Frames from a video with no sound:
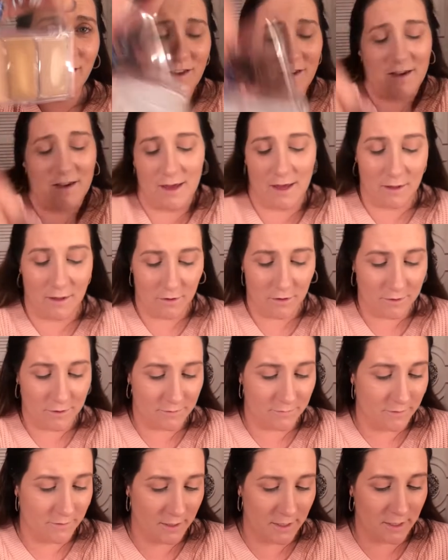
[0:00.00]
It looked
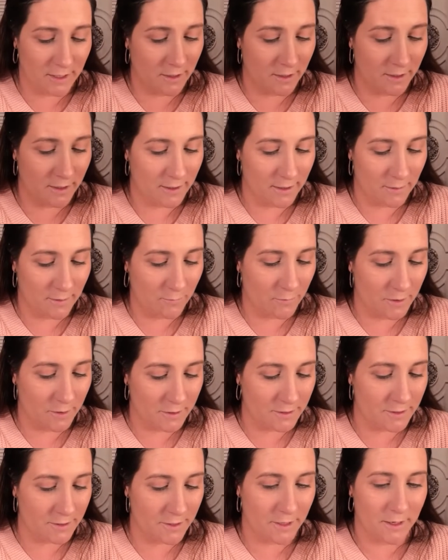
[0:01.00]
really good. It
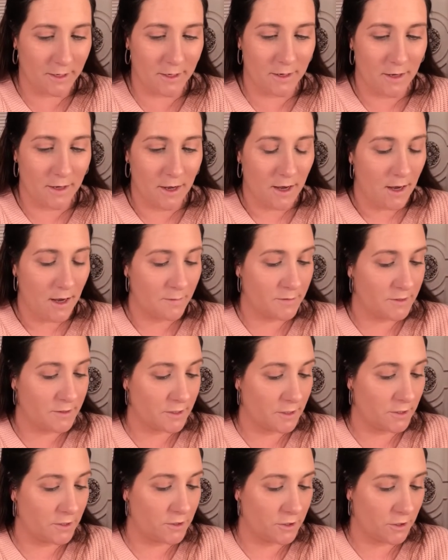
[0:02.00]
worked good. I'm just
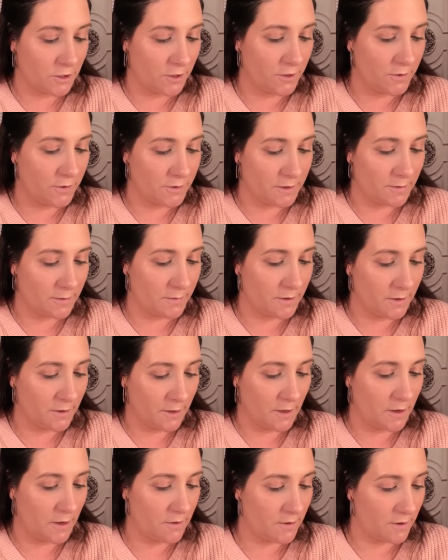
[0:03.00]
going to show you some of
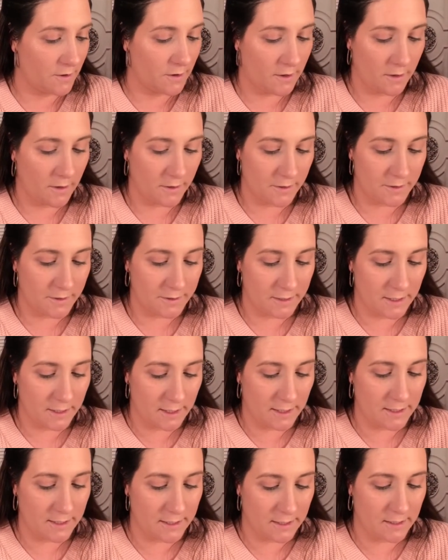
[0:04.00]
the other colors that
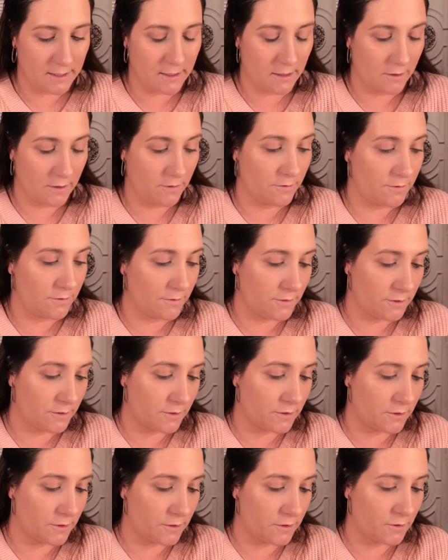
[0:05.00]
I didn't use,
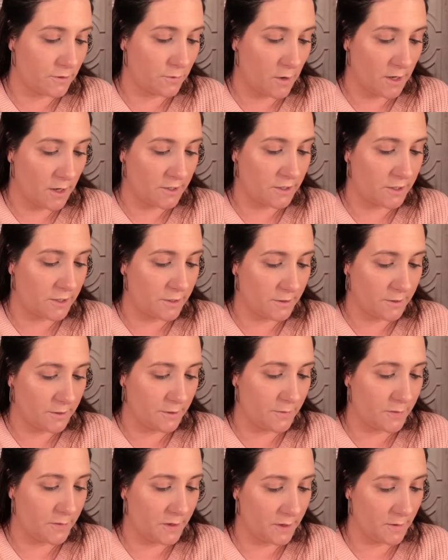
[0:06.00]
just to swatch it a little
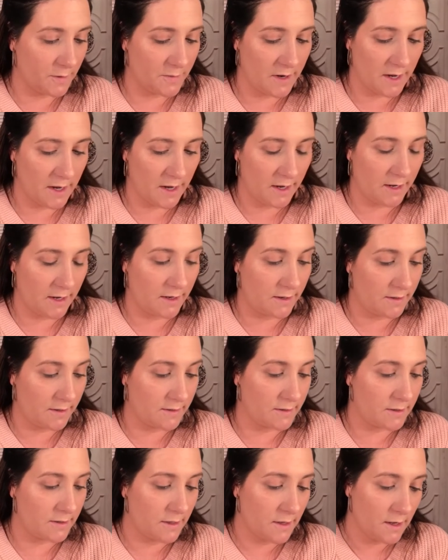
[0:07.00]
bit on my
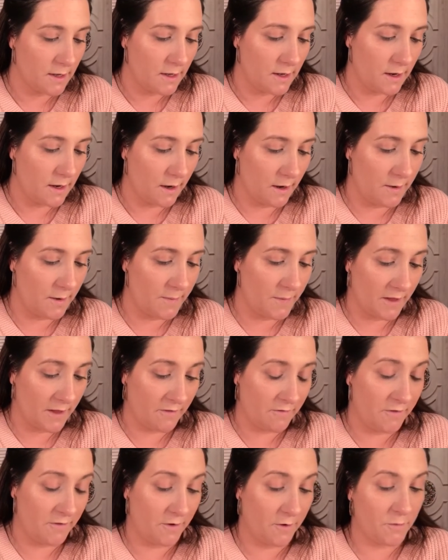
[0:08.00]
hand. They
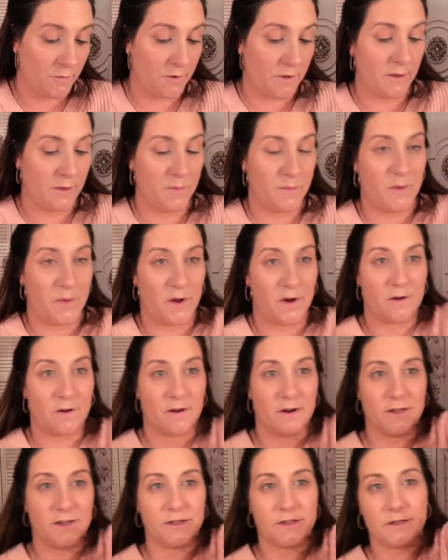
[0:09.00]
feel really
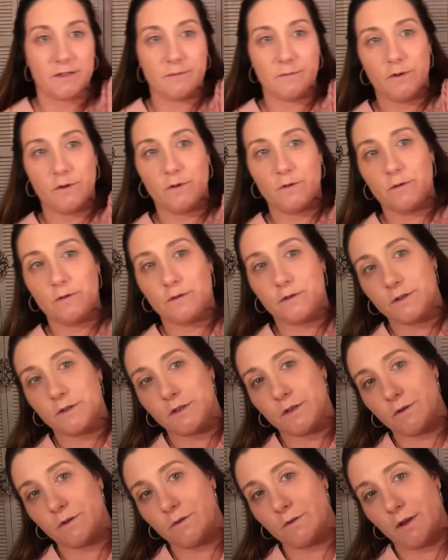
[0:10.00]
buttery smooth
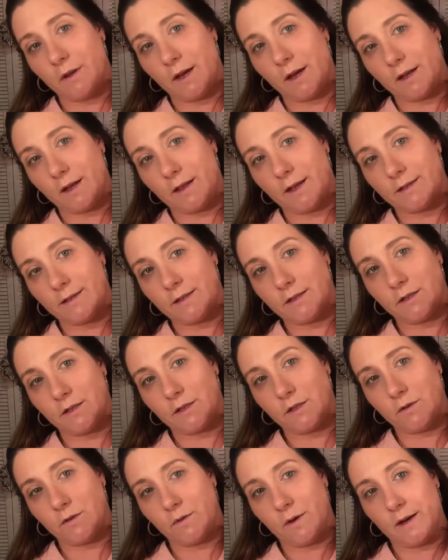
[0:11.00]
too, like that's the
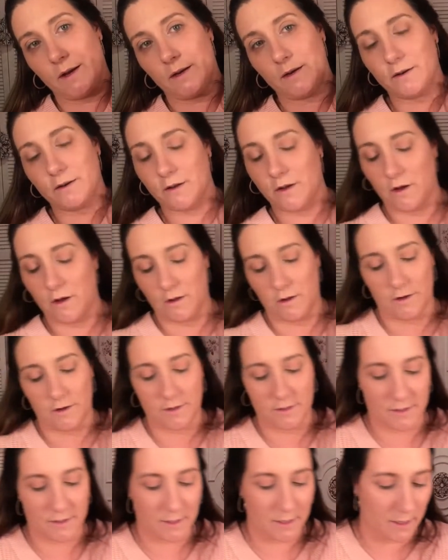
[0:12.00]
two end
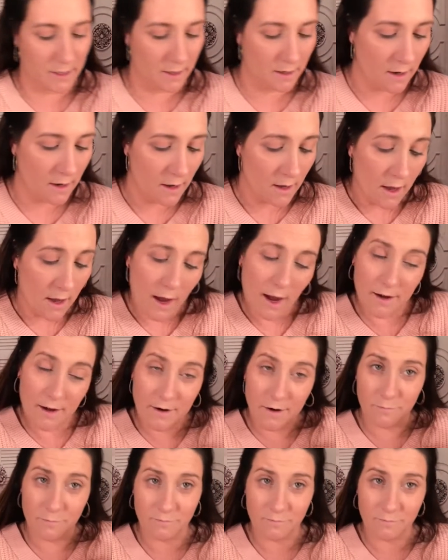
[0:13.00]
colors there. I don't know.